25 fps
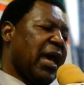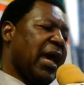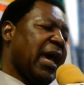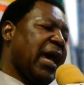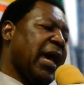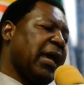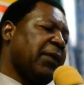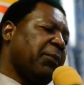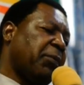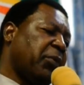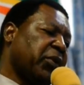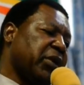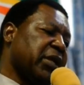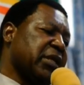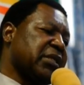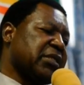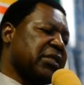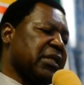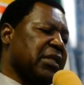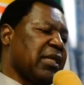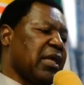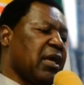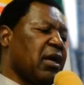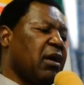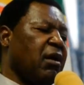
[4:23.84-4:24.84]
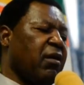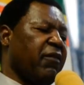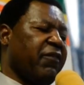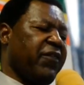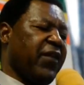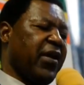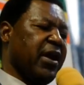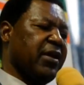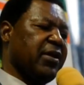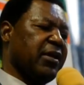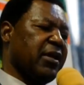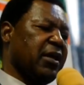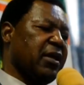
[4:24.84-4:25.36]
and put it in the health
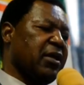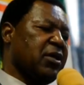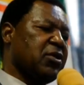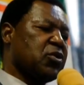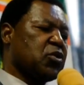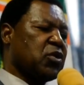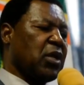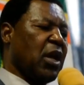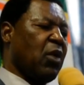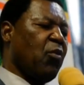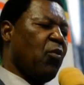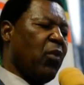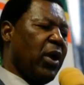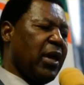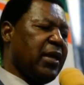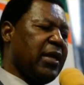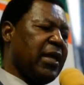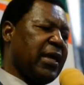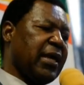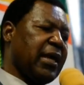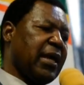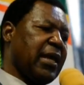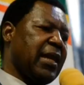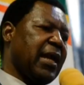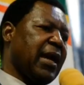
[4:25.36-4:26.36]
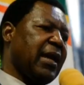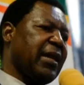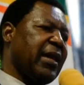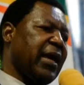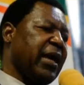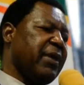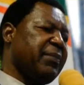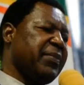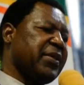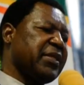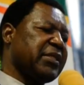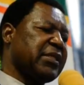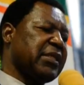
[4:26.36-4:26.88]
fund so that when they get their
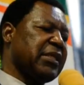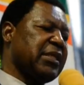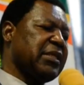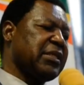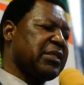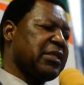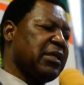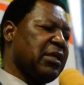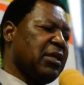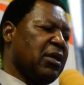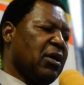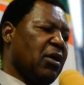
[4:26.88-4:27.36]
diabetes